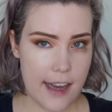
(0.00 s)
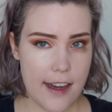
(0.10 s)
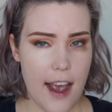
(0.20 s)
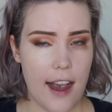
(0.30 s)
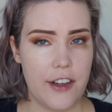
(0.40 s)

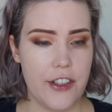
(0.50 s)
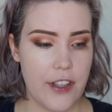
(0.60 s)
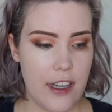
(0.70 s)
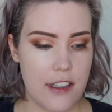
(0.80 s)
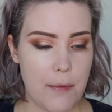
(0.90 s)
And yeah, I just
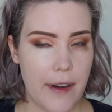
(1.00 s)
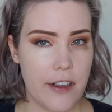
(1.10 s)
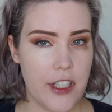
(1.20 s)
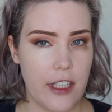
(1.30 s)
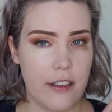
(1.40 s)
think it's a
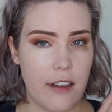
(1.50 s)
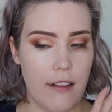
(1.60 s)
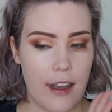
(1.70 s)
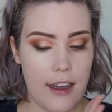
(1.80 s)
better deal,